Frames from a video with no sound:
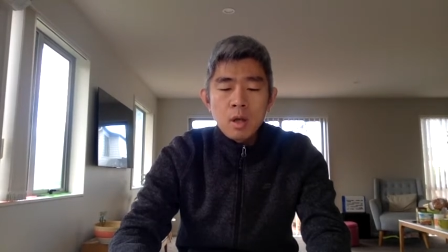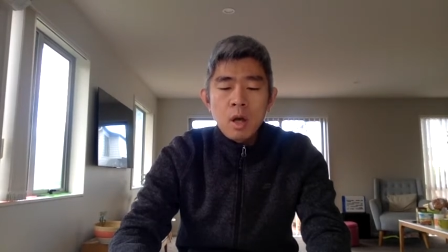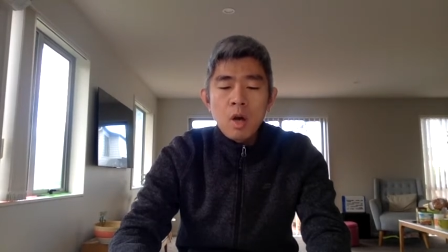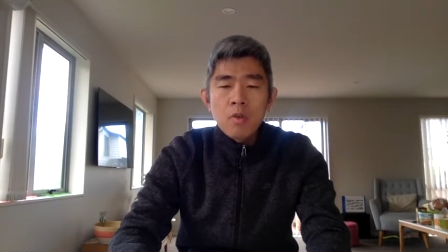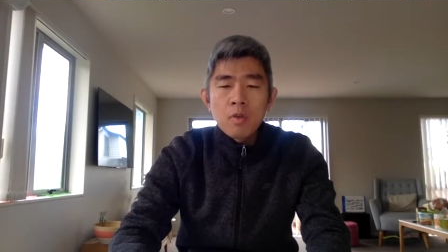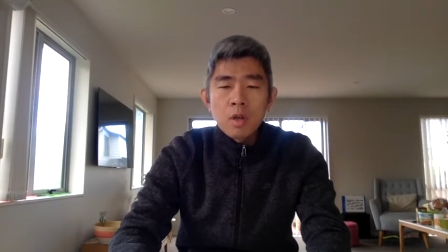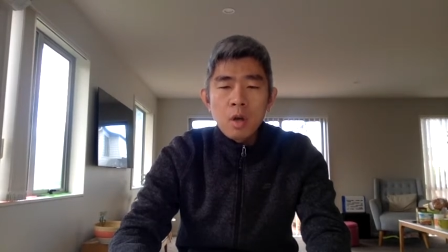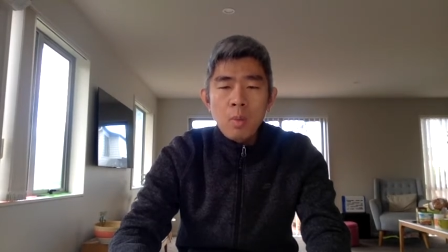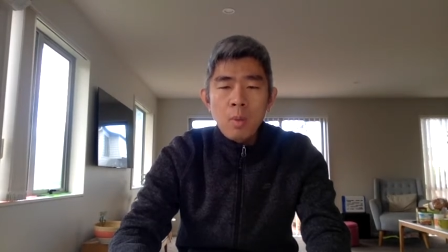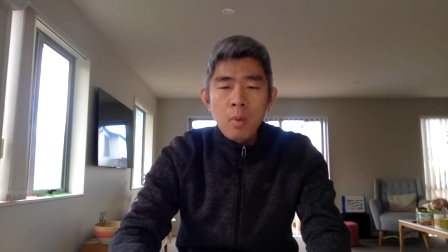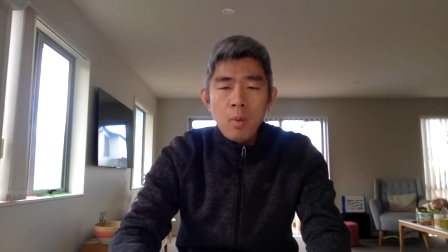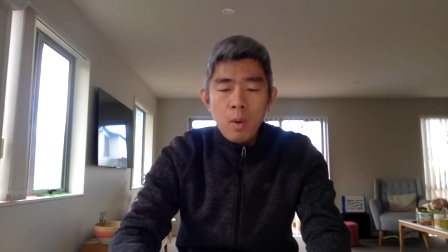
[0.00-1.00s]
of
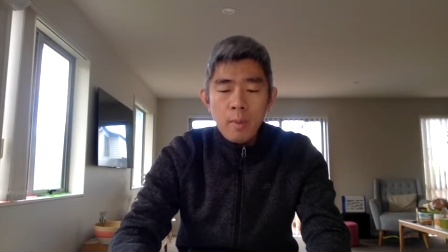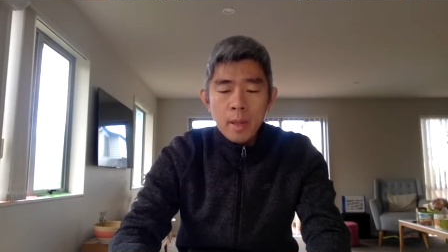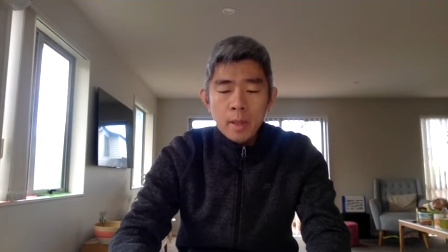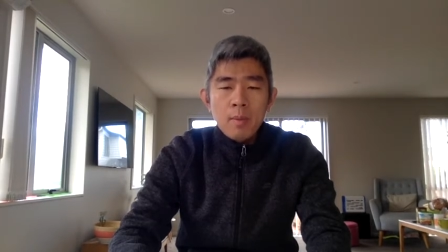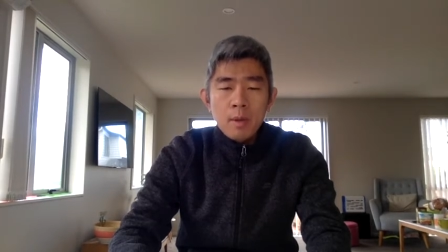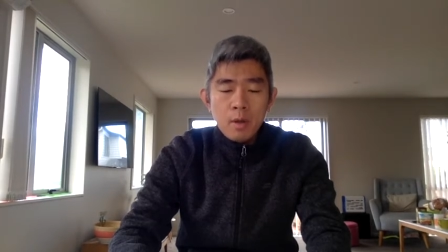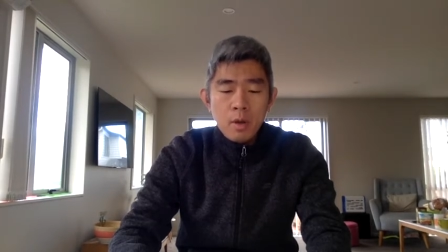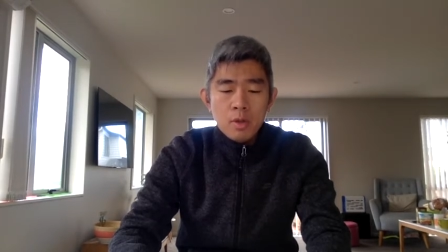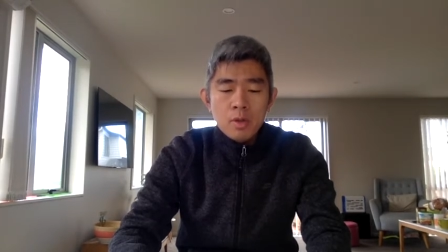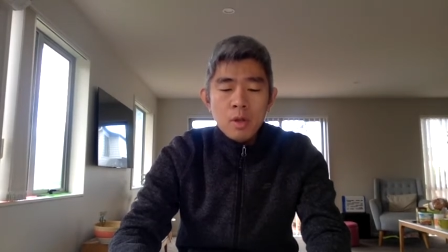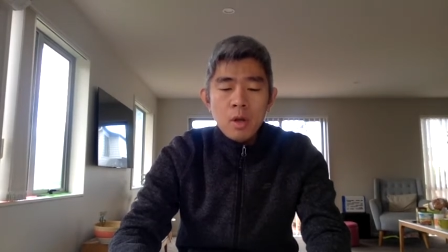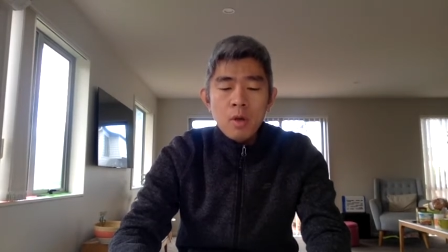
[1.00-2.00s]
global warming.
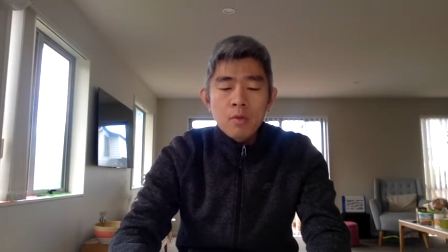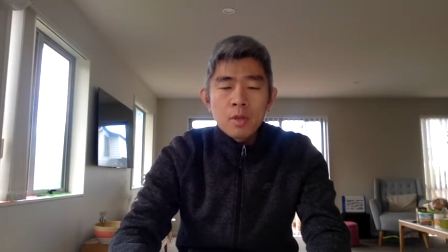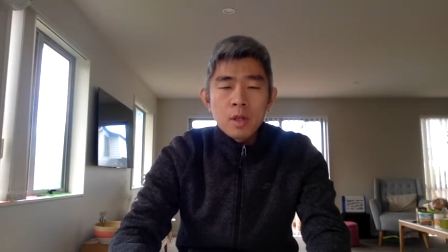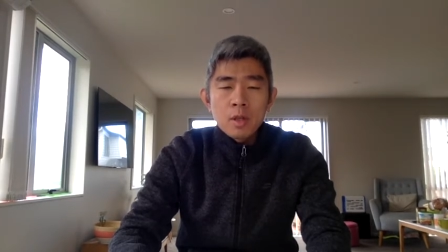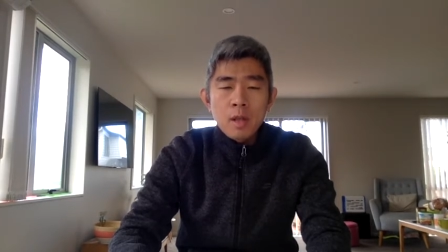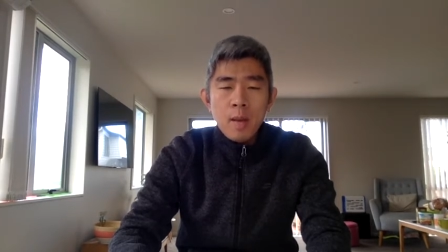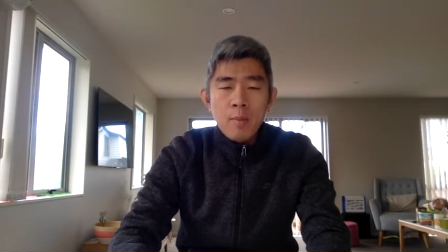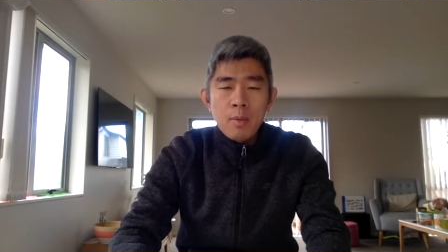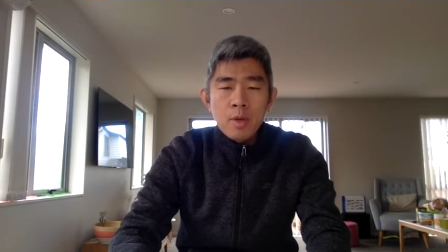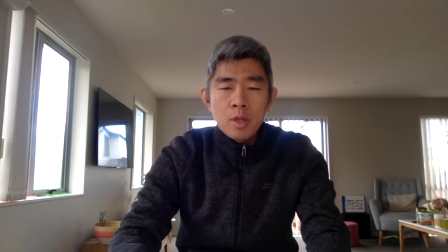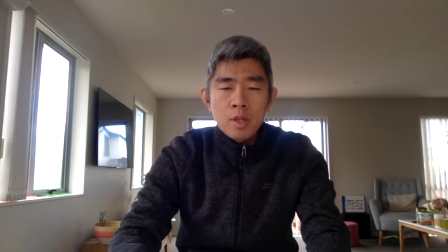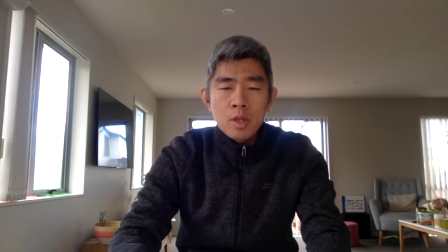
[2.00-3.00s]
Because of the
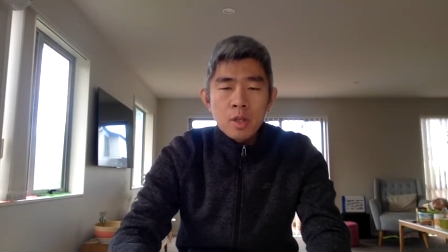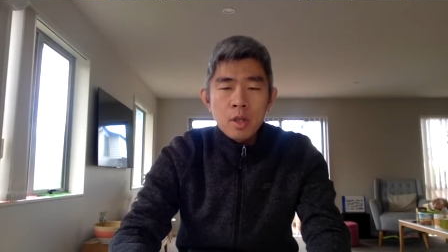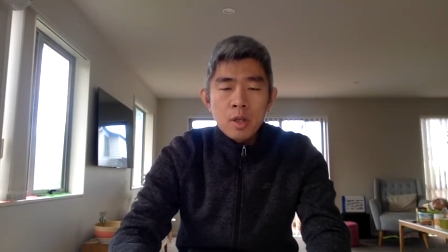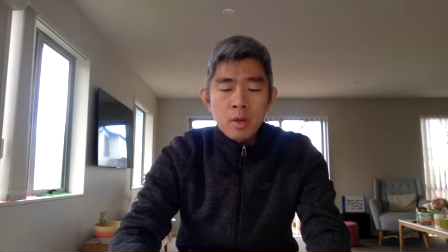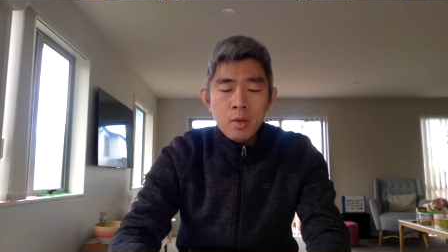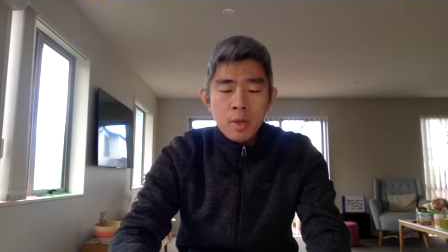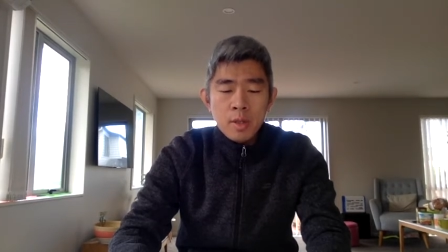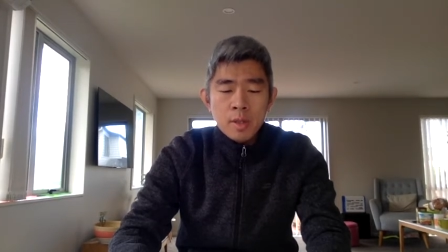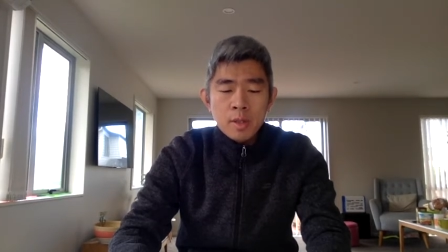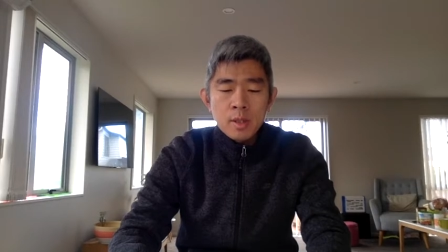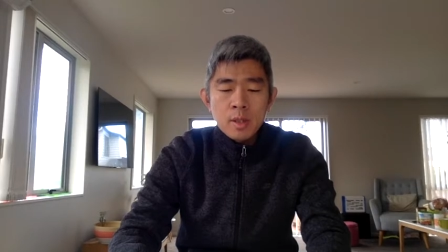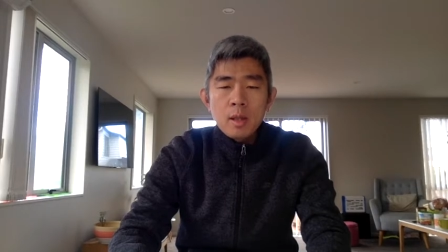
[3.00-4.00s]
temperature increase,
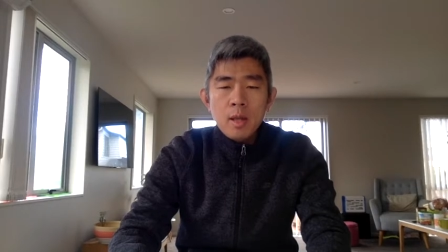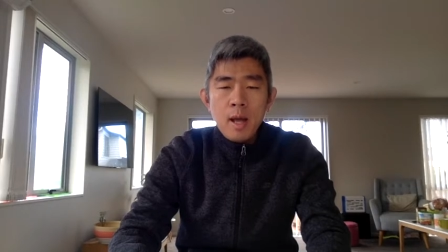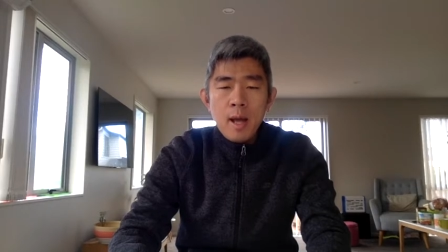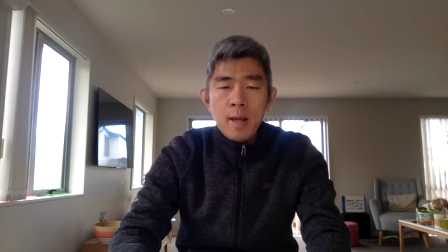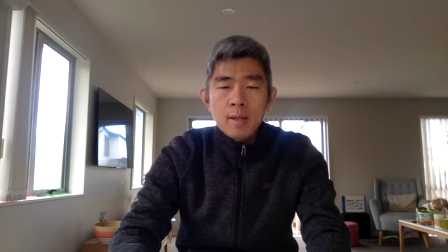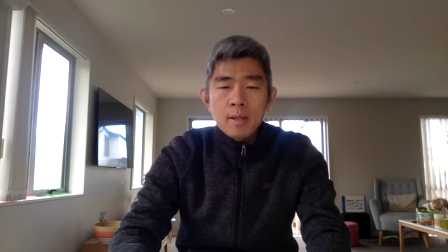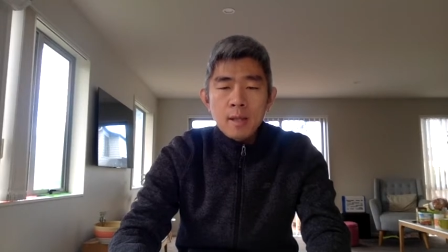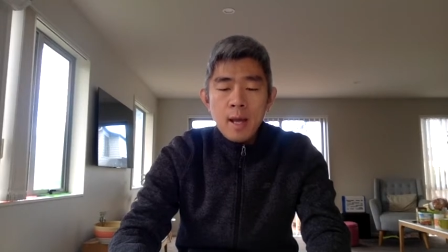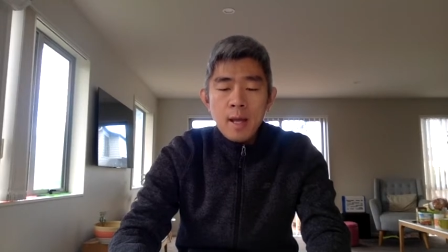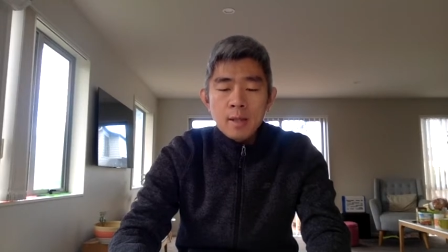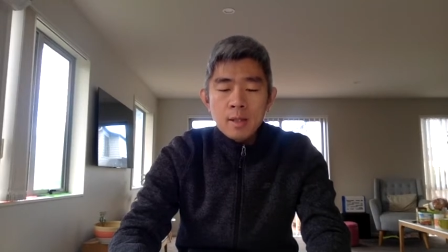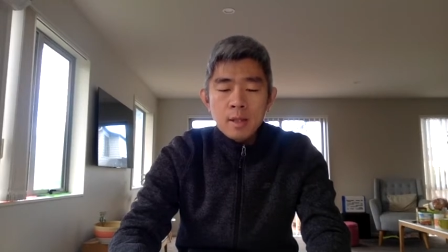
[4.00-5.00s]
the ice
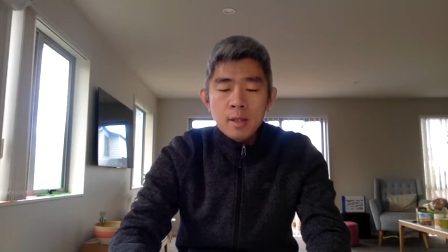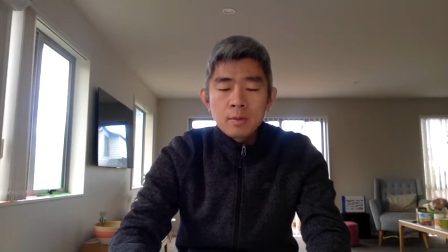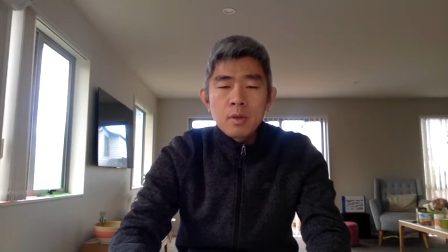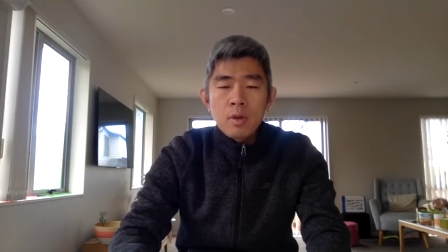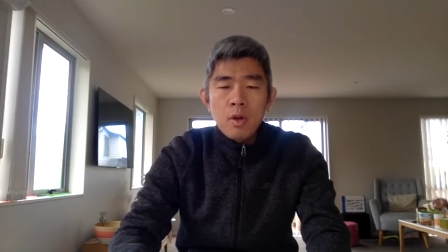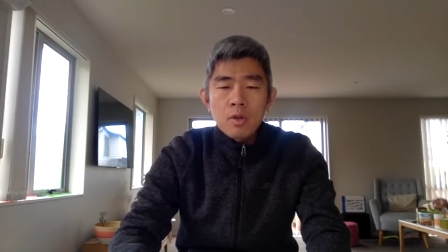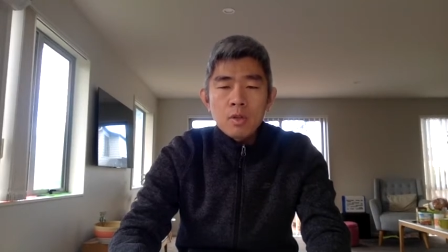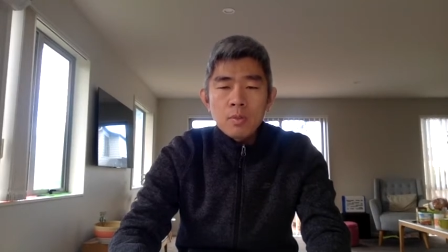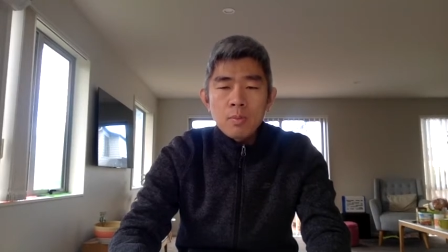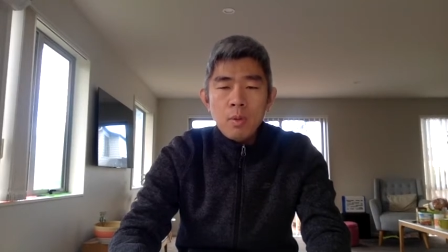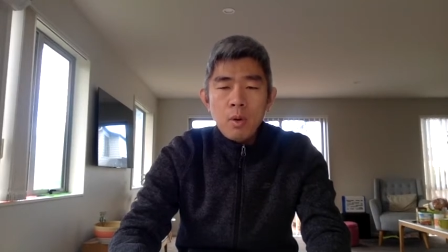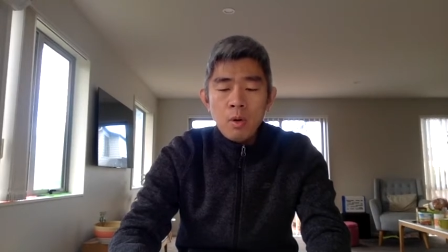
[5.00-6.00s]
at the North
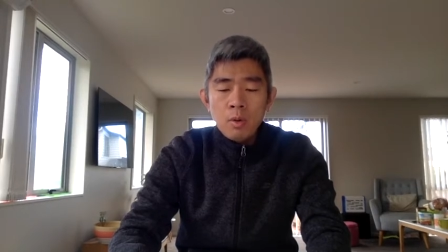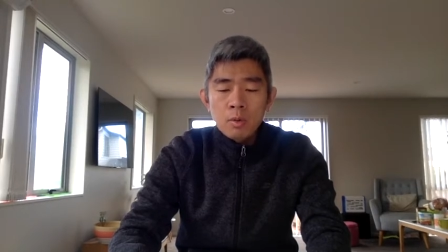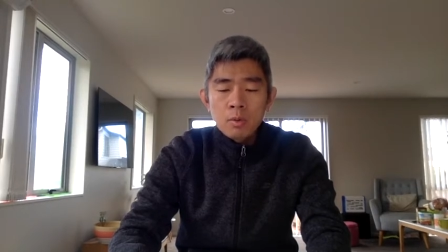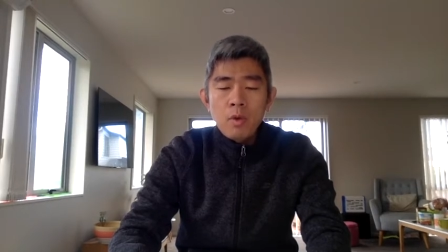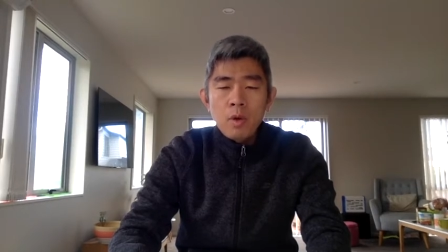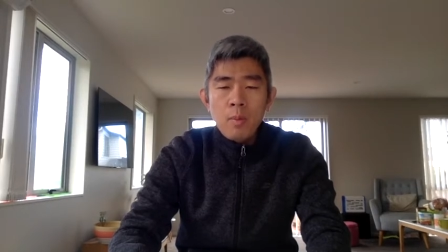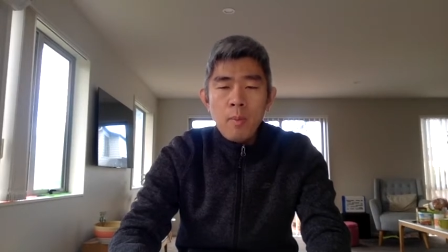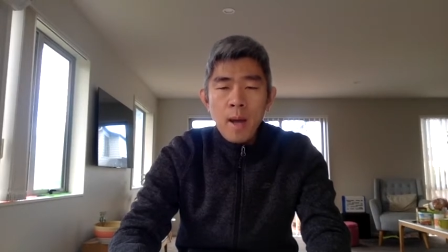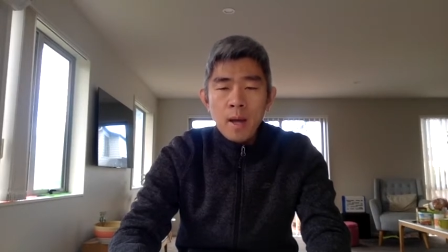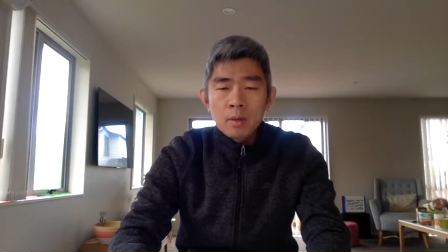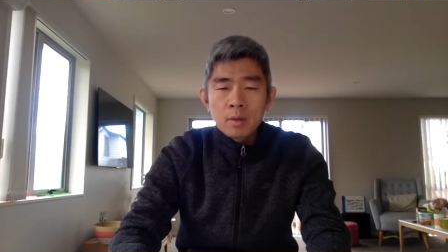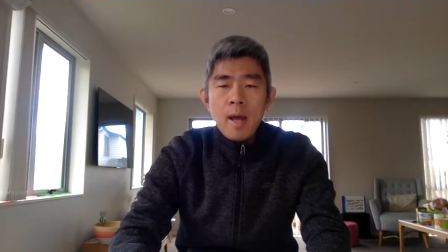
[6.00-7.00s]
Pole will melt.